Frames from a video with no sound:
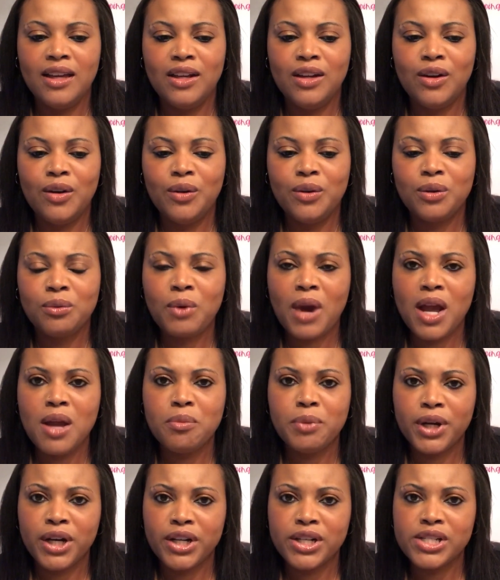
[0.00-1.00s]
the
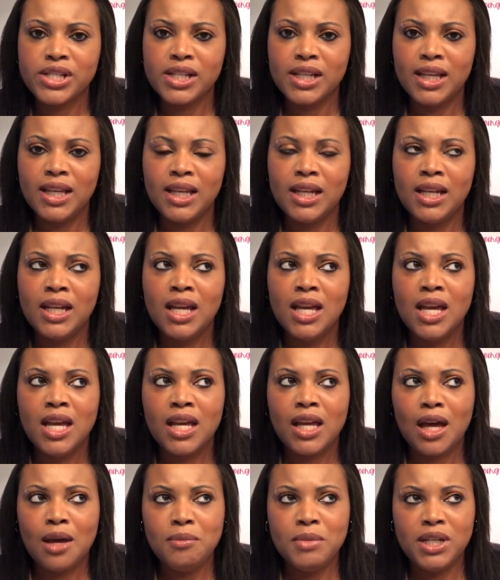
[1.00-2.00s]
right person
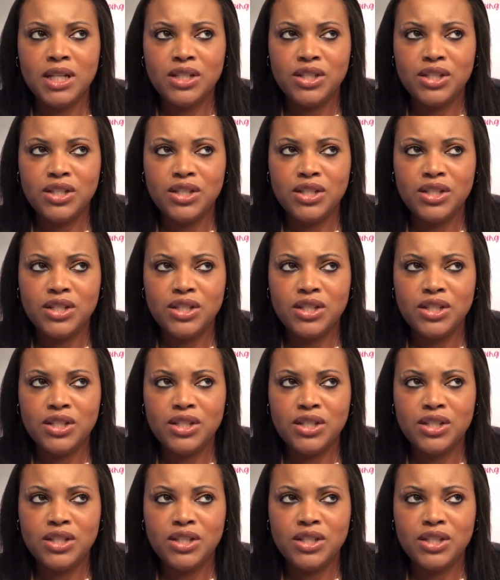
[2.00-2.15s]
coming